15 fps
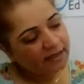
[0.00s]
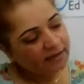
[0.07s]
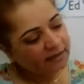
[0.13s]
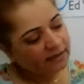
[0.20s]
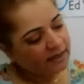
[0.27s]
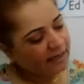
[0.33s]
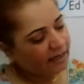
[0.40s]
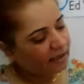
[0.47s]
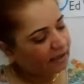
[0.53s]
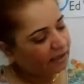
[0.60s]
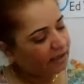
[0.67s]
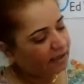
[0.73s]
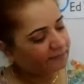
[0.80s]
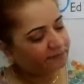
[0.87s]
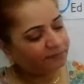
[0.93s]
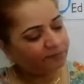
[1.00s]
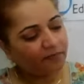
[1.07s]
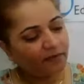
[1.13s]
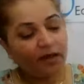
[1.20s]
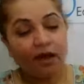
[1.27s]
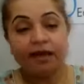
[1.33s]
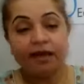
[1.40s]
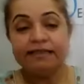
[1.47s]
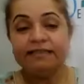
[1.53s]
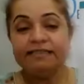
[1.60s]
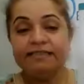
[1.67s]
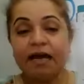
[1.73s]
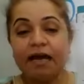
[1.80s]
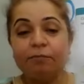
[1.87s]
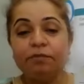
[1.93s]
Then
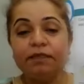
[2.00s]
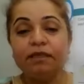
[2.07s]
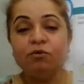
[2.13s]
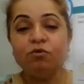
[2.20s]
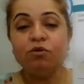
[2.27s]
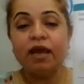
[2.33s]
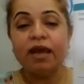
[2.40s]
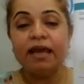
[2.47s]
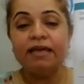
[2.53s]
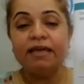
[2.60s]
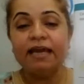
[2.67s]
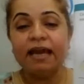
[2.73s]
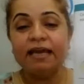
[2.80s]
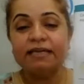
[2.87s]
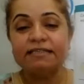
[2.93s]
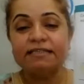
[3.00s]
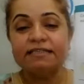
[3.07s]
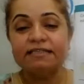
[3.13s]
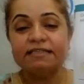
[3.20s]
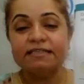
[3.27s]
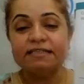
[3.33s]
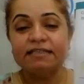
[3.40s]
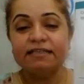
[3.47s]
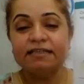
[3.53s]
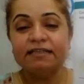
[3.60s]
W-A-S.